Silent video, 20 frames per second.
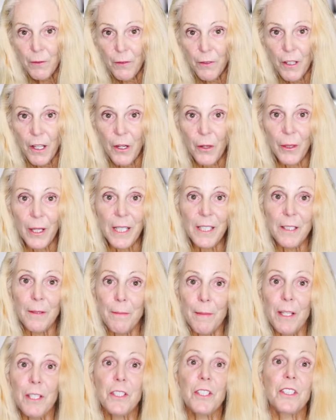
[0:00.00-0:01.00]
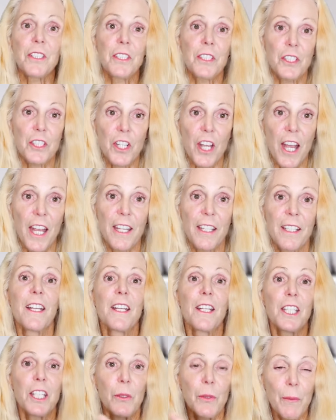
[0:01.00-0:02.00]
flow and dimensions to shine.
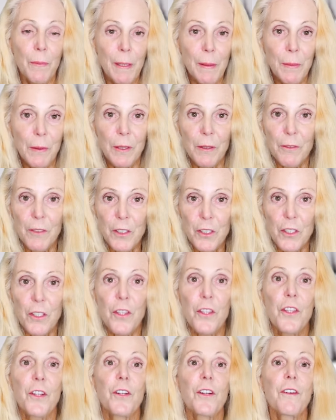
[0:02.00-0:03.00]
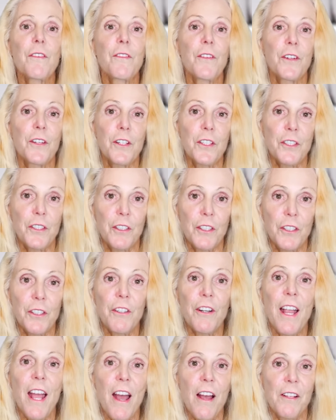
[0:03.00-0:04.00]
You want people to vision their furniture in
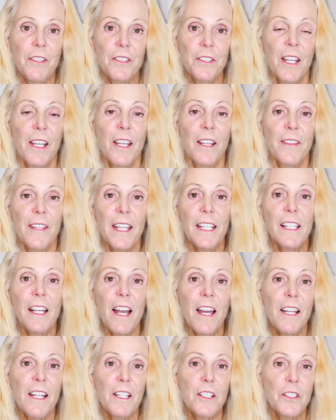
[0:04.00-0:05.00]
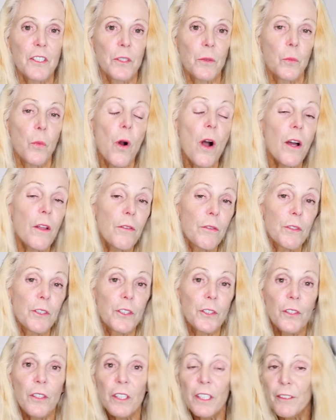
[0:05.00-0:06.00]
your house. They kind of should walk through
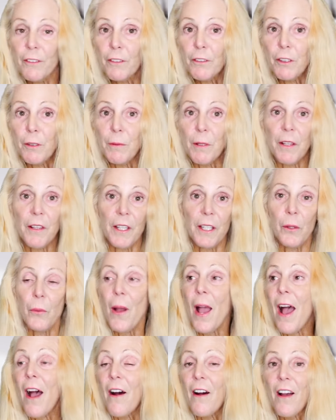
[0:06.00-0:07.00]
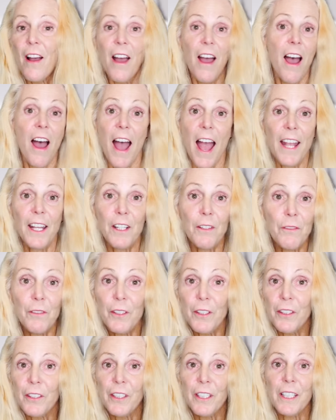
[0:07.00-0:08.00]
your living room and think, wow, I could
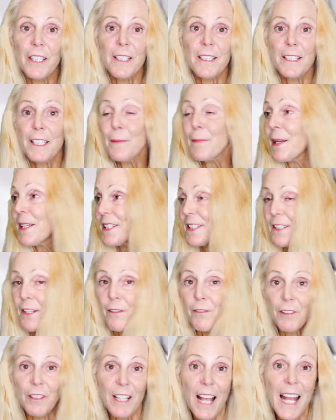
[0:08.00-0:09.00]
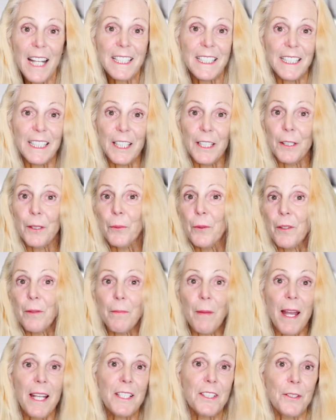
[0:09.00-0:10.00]
really see myself relaxing here with
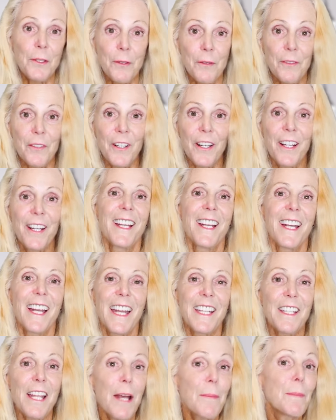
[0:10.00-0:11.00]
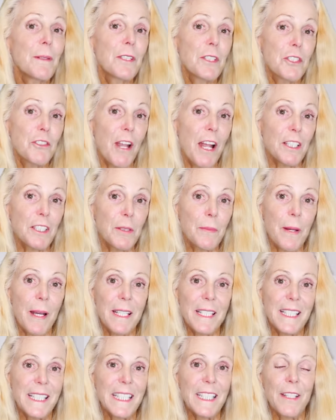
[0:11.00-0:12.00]
my sofa, and not be distracted by
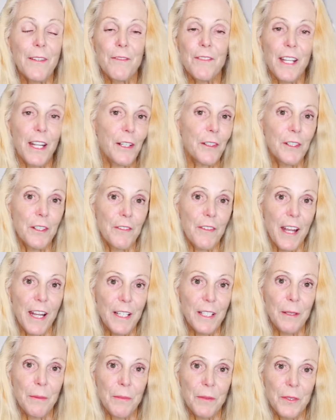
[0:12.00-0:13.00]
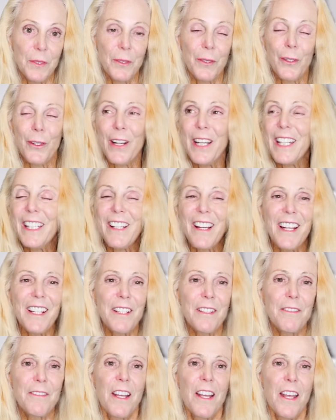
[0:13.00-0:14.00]
a sea of decorative items or any
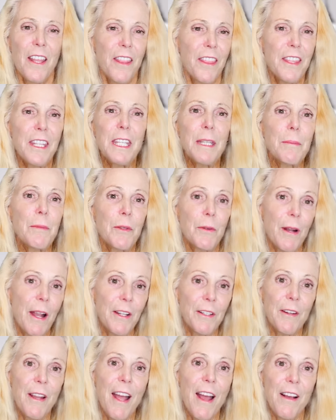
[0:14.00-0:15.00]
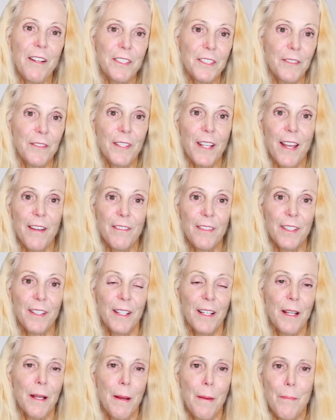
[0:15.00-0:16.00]
kind of theme throughout your house. If you have a
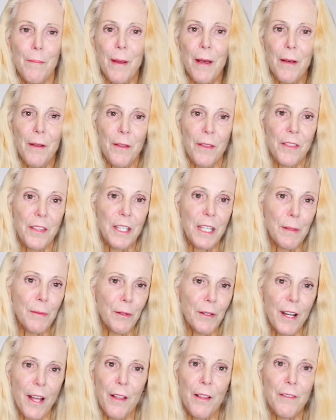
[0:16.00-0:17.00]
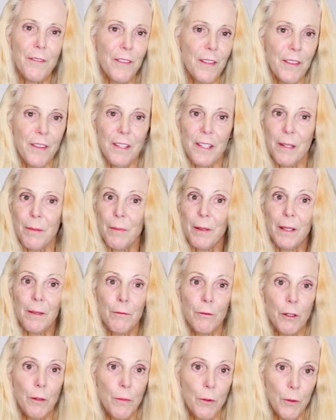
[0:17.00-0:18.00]
bell theme or an elephant theme,
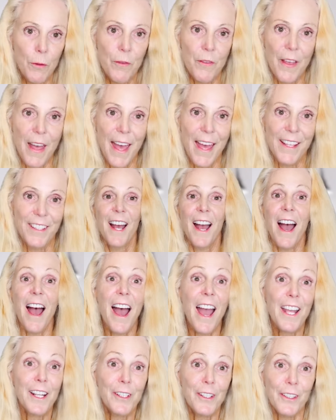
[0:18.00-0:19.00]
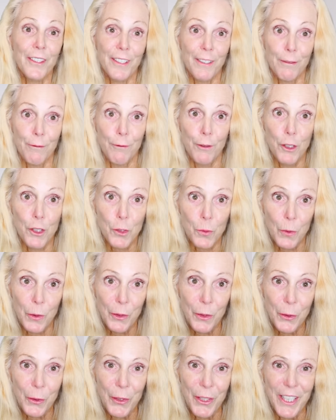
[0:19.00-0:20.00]
remove that. I call it visual
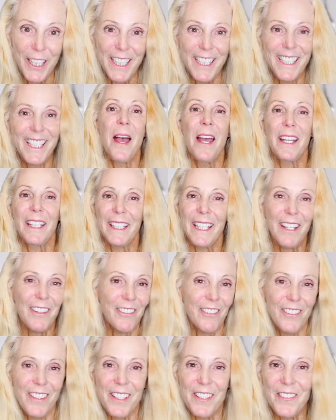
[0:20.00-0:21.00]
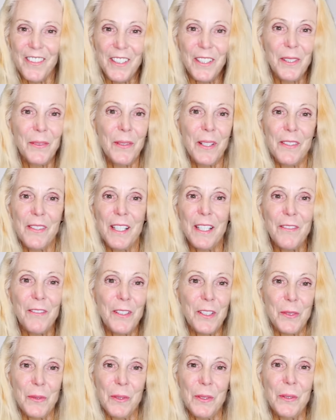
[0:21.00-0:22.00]
noise. Get rid of it. You don't want any
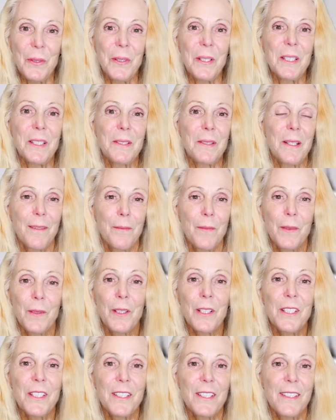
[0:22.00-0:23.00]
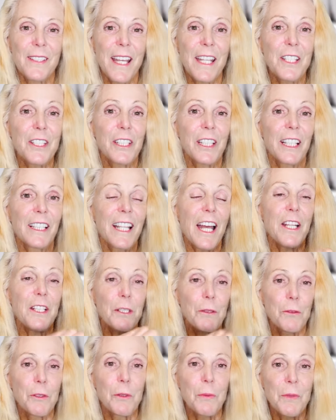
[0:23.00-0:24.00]
visual noise, because then you can allow
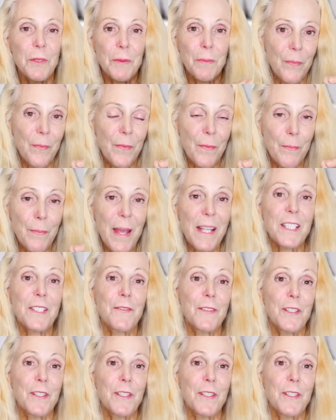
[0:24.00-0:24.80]
your room's best